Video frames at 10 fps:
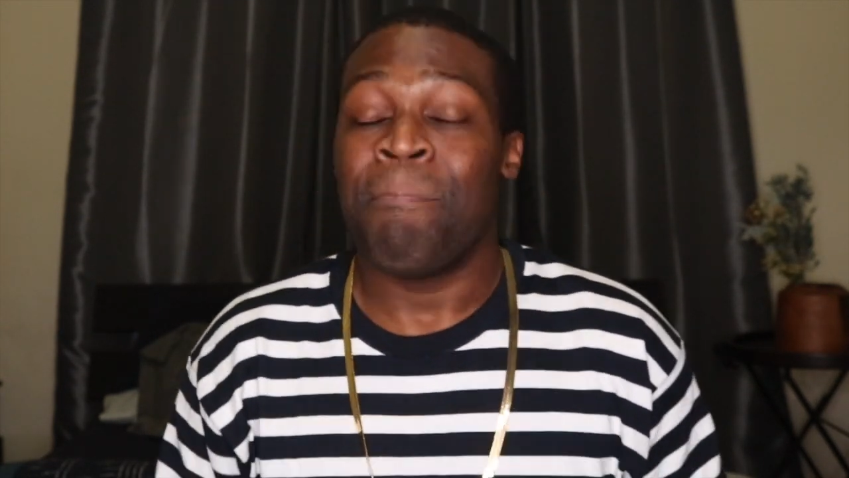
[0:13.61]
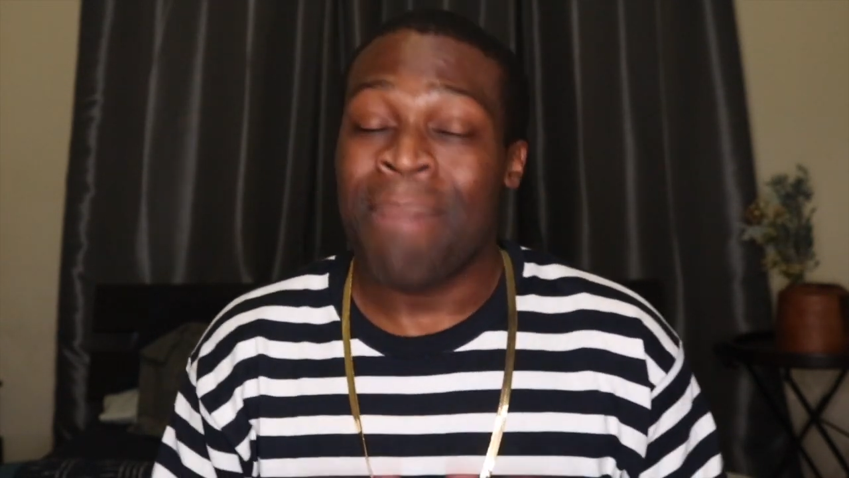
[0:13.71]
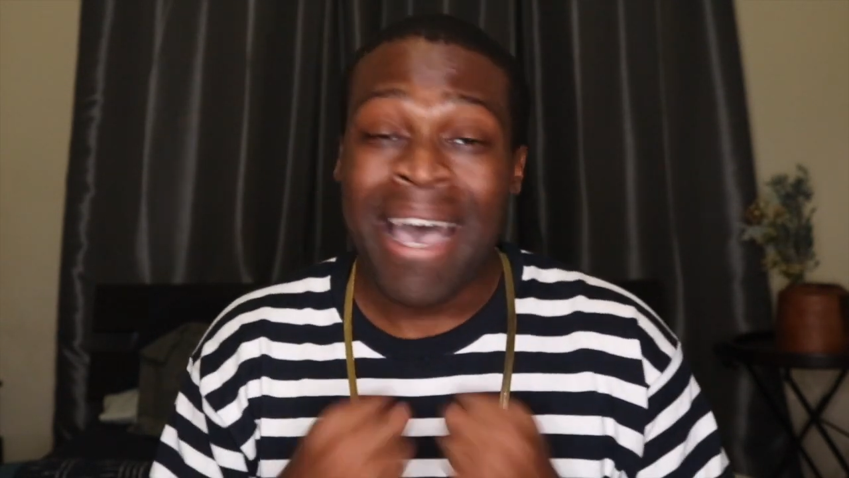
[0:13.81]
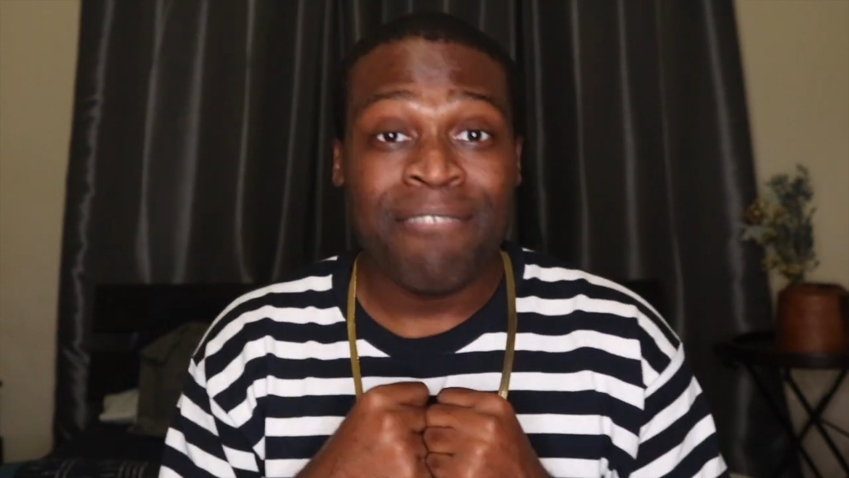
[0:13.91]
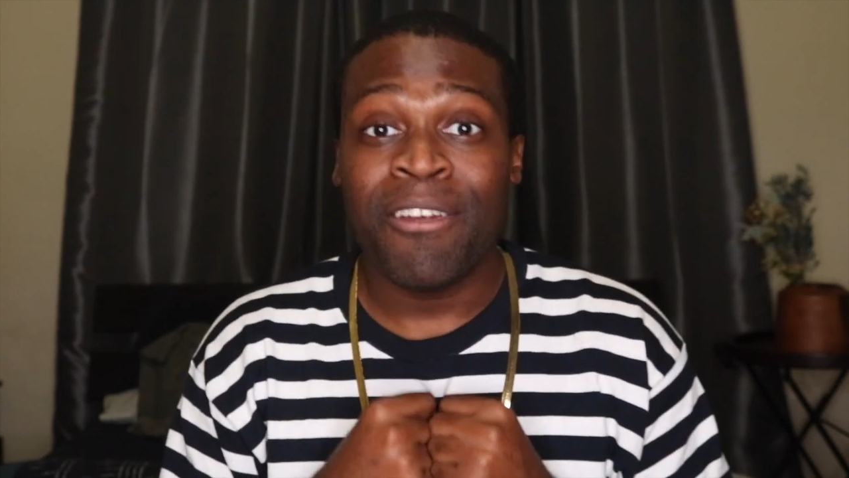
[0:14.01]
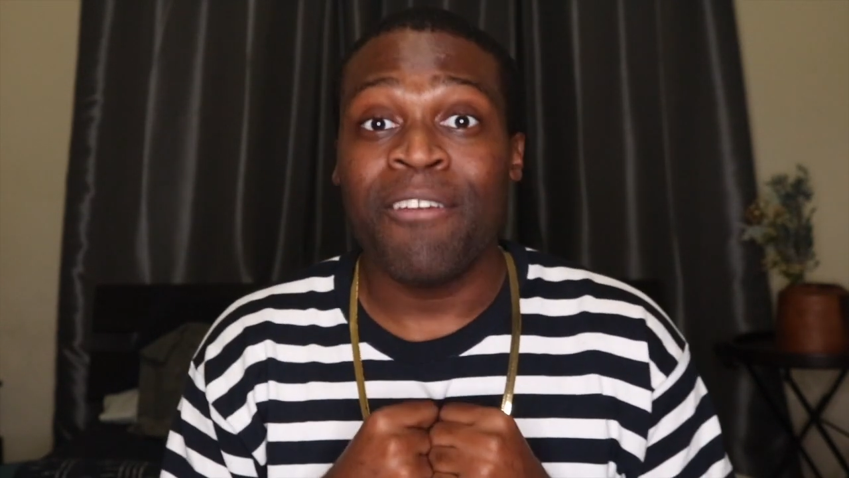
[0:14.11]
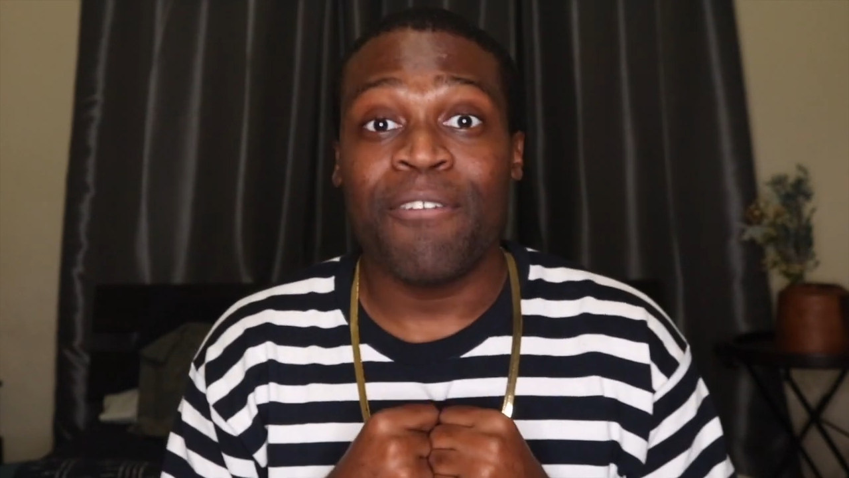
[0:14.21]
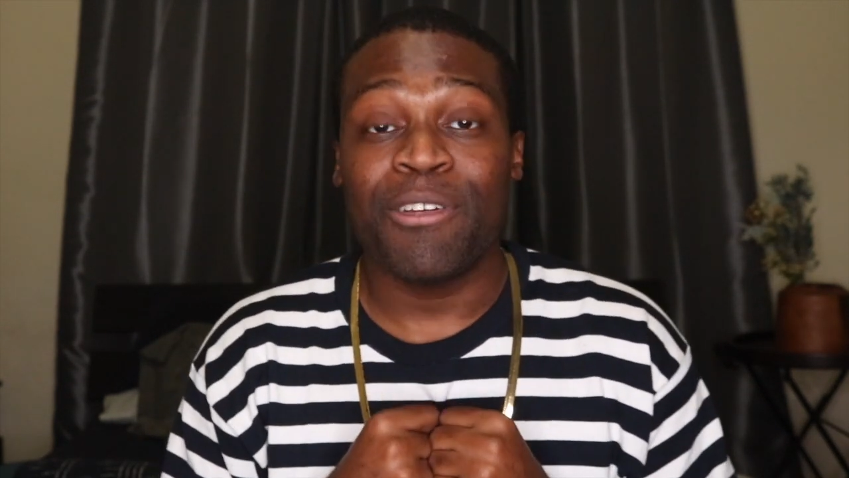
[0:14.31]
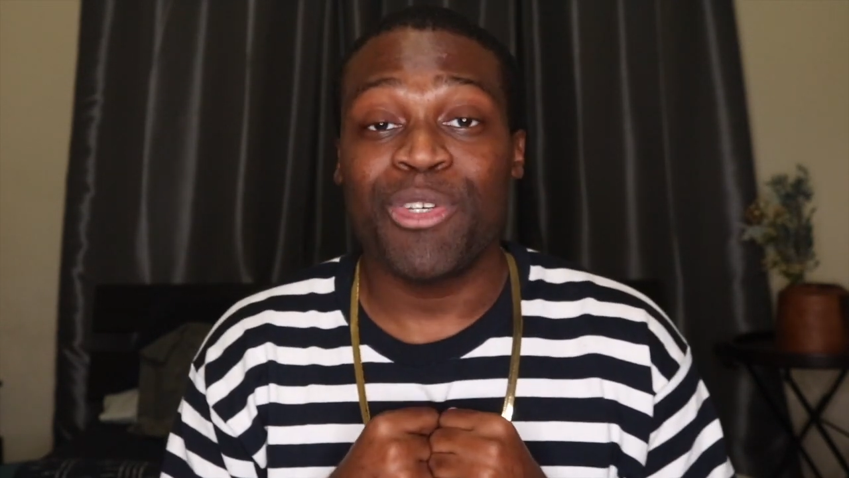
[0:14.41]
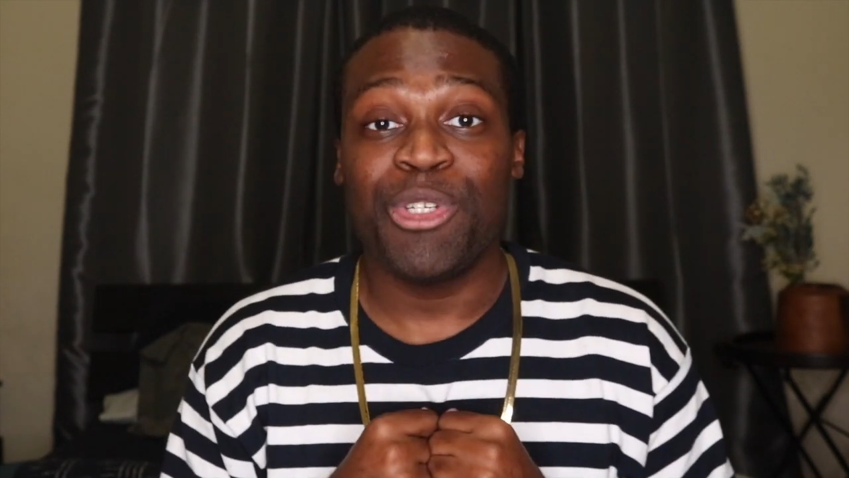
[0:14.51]
My very
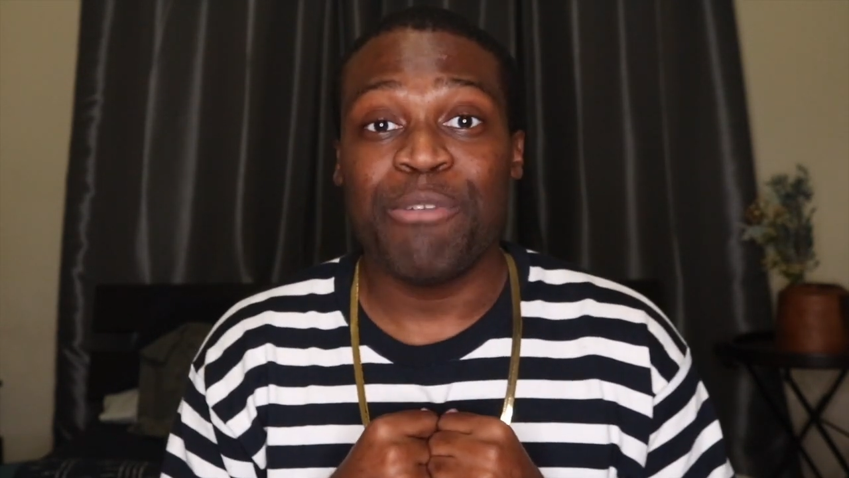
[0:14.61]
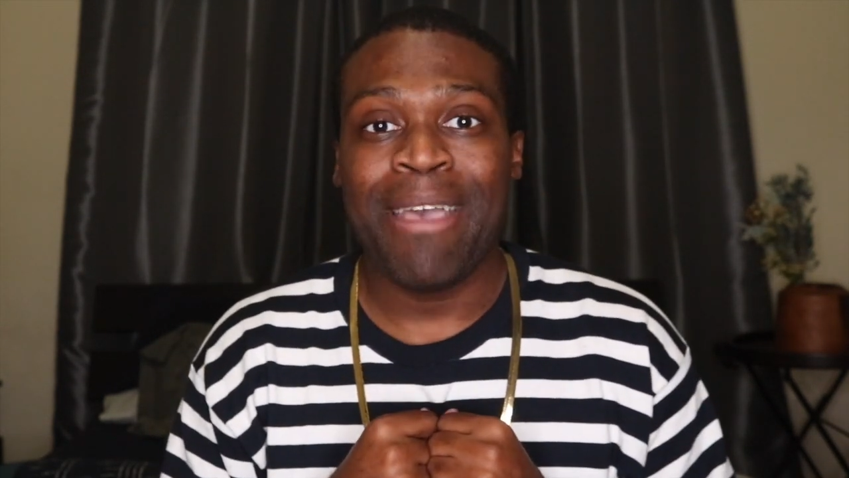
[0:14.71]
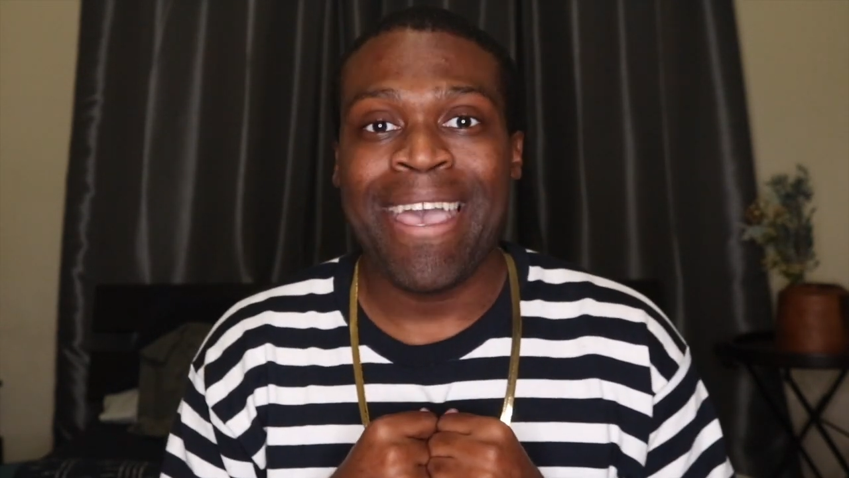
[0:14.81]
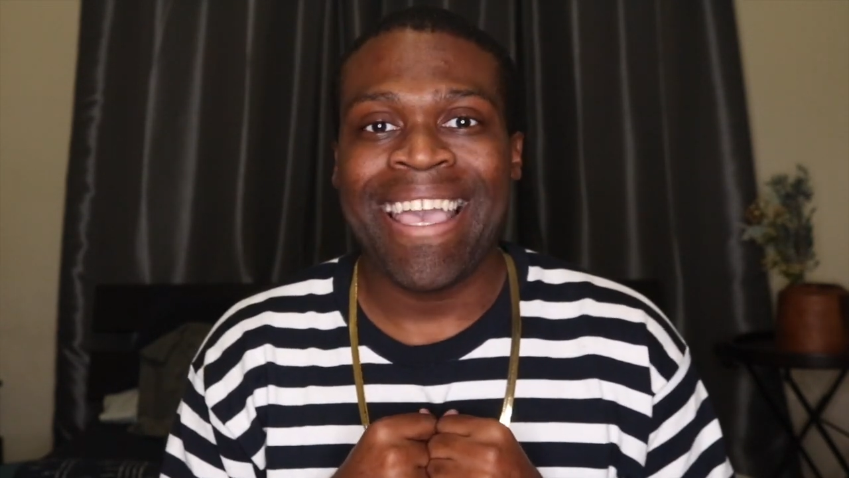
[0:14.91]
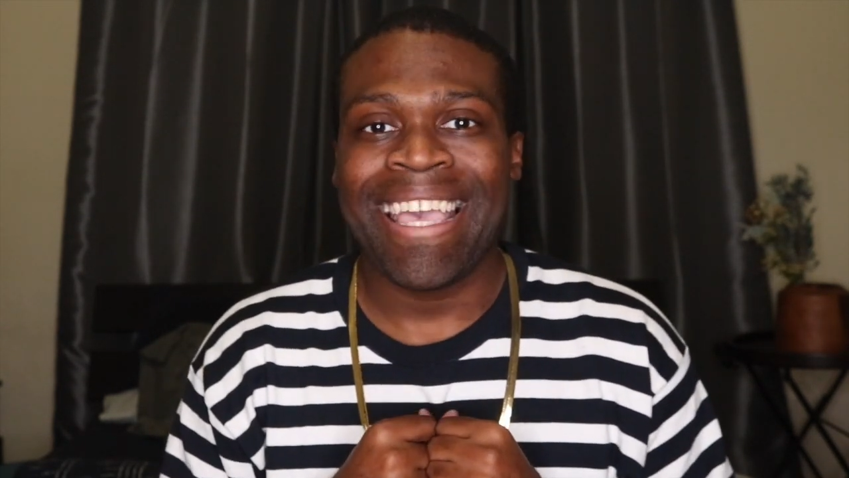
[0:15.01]
first Gucci bag